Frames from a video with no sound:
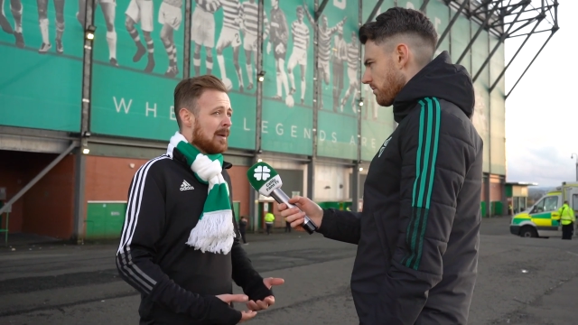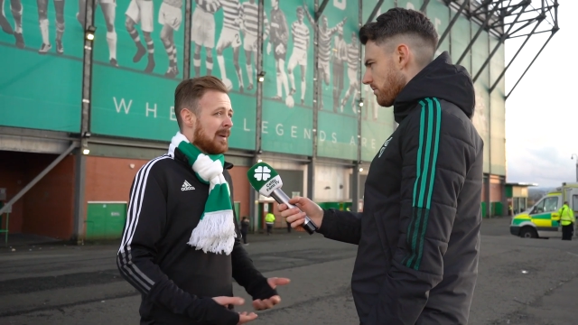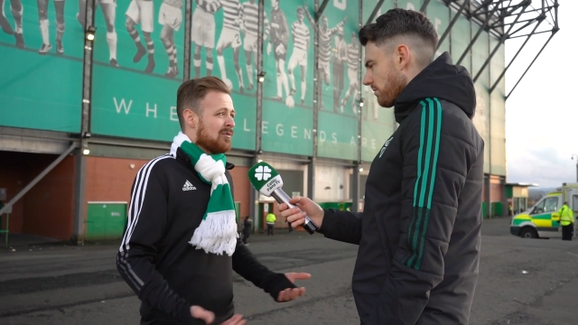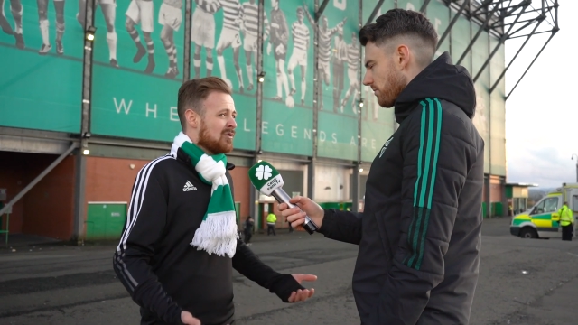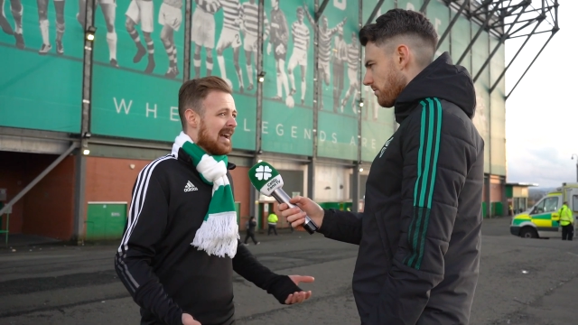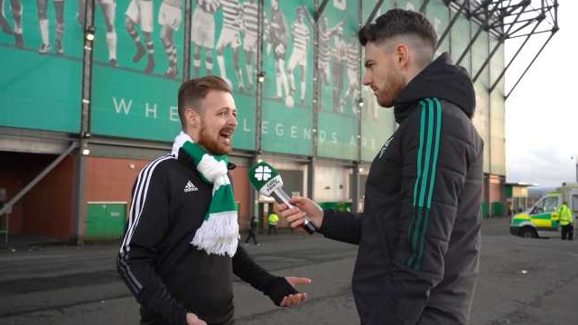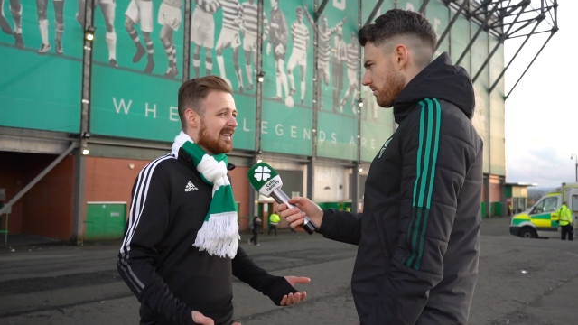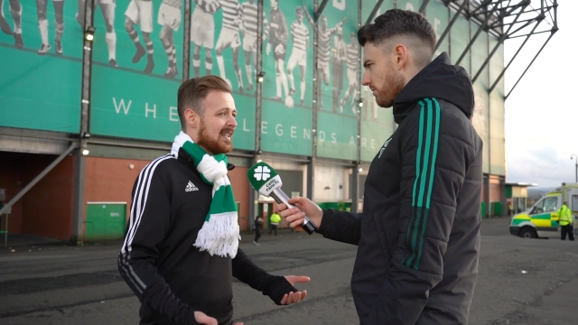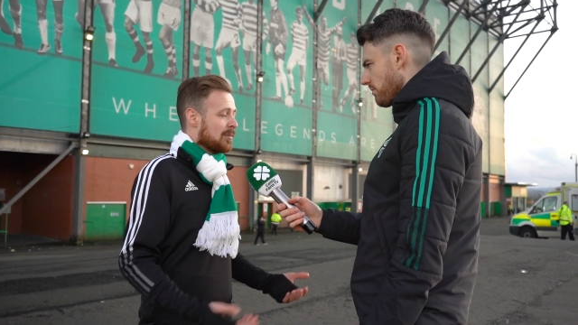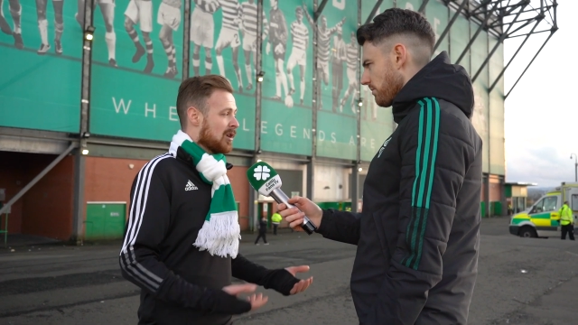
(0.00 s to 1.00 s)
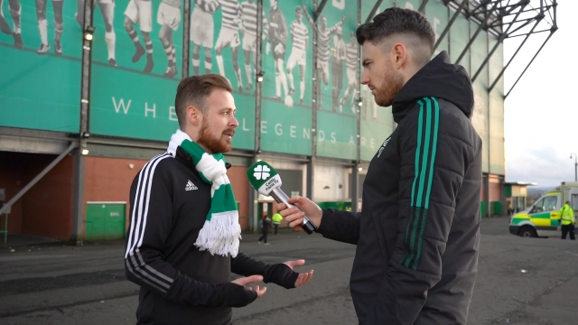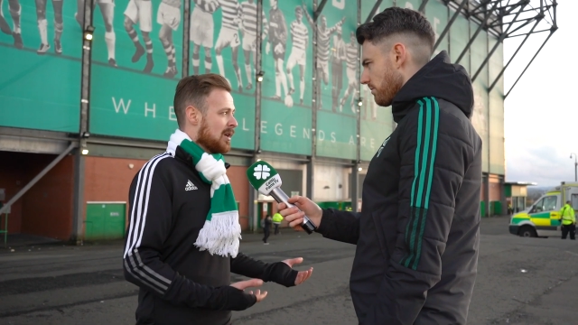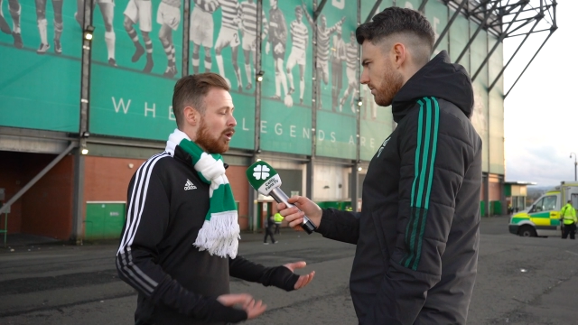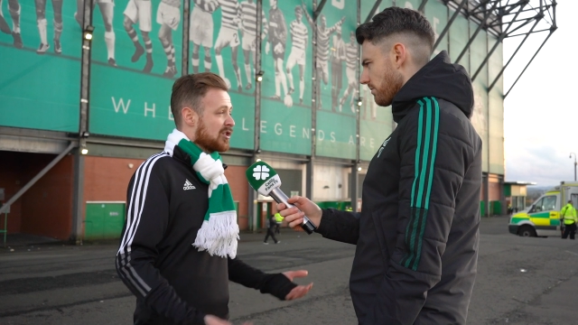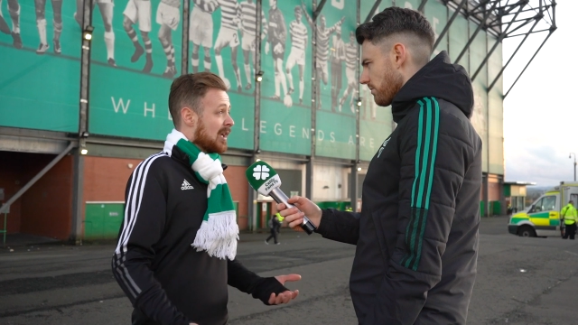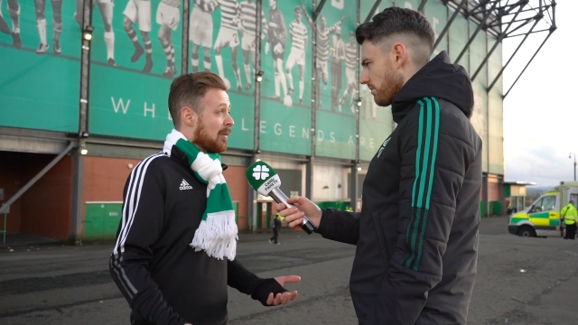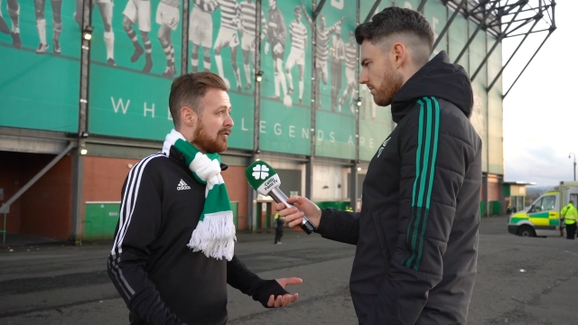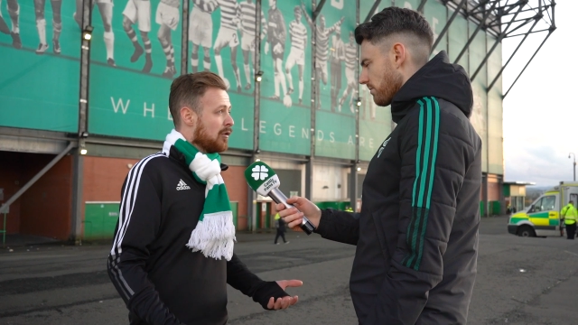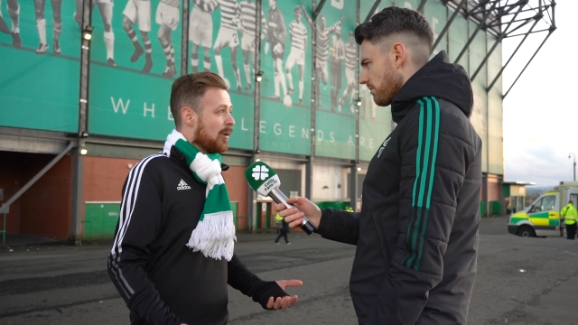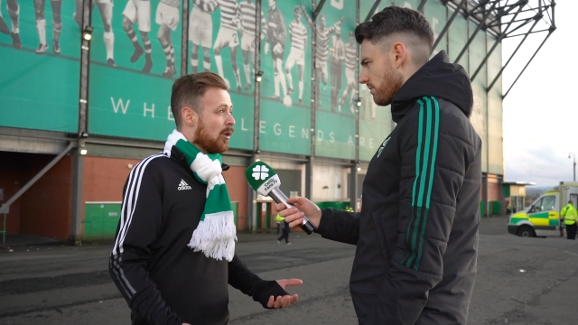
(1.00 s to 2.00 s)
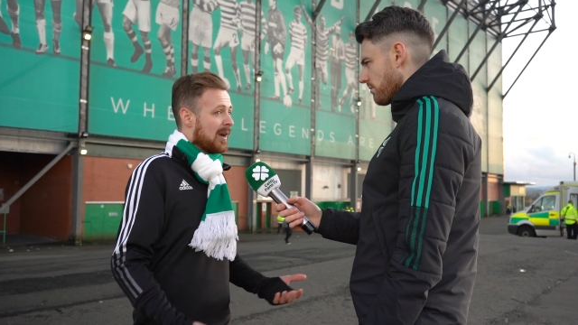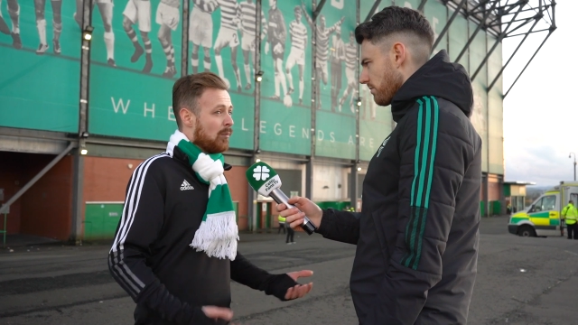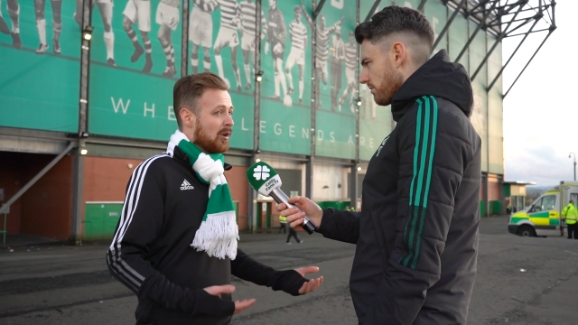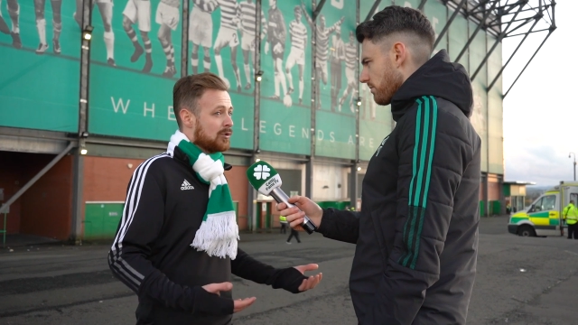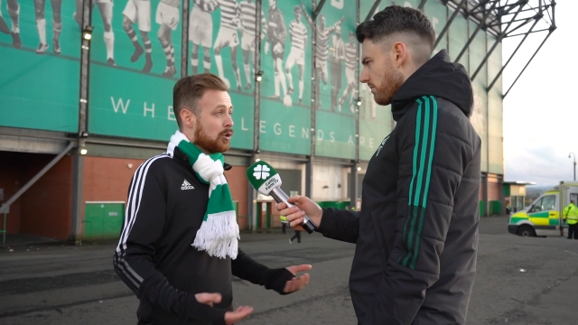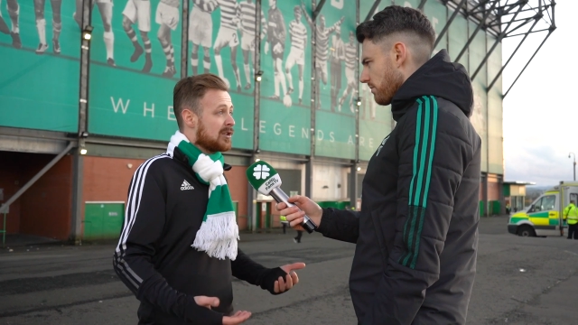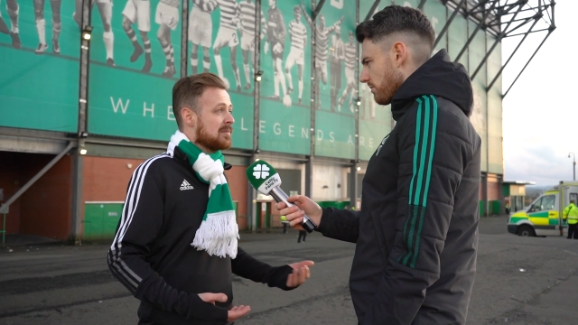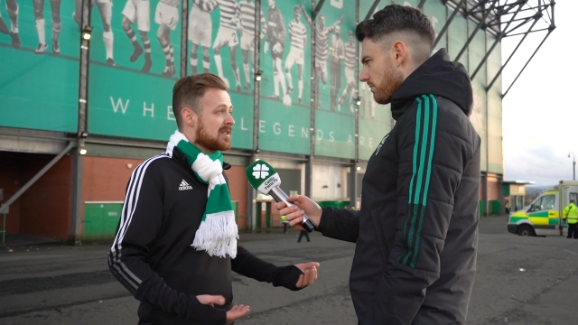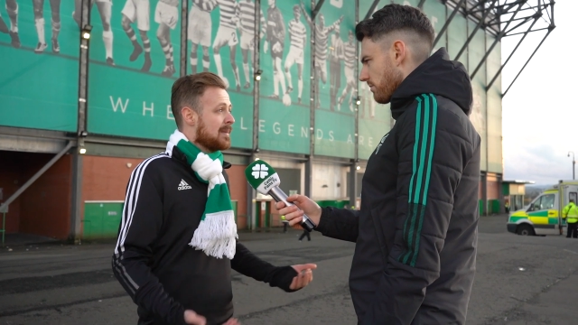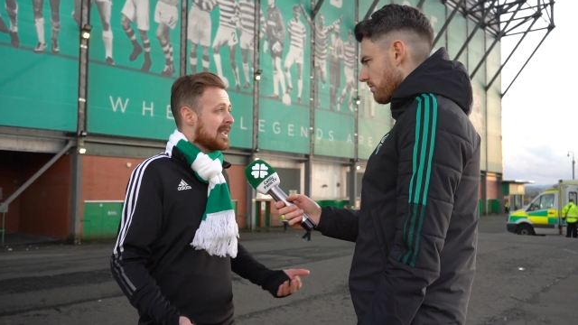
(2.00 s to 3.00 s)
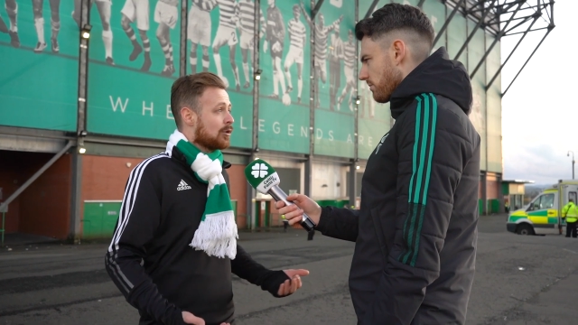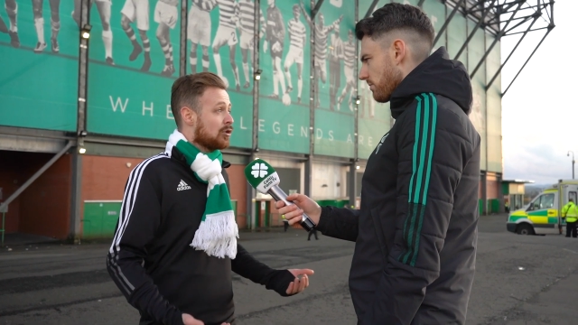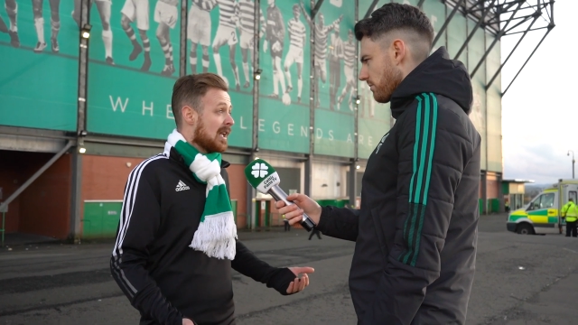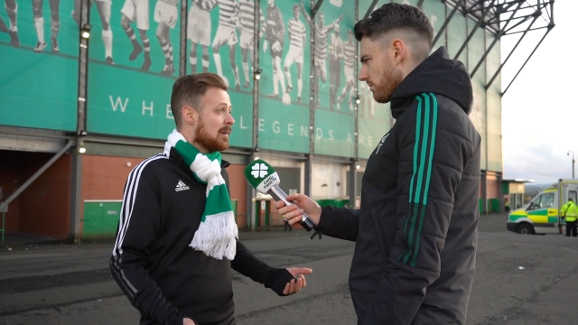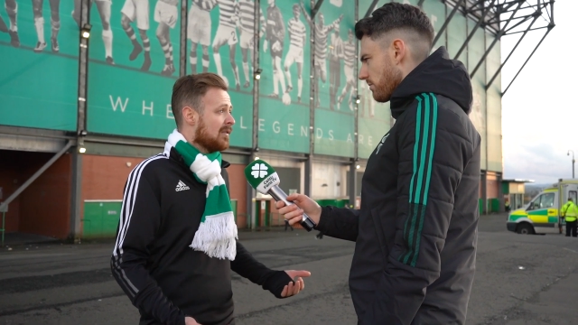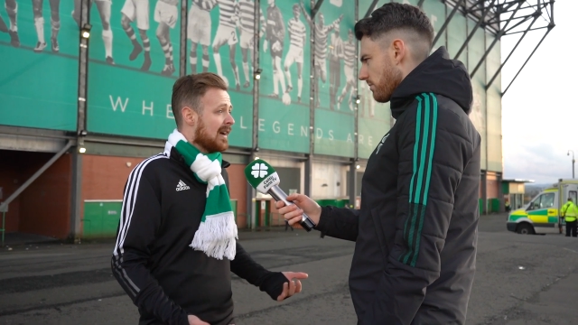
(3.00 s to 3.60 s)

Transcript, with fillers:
Speaker 1: but in reality I'm coming to watch a game of football and I'm wanting two teams to make a good game of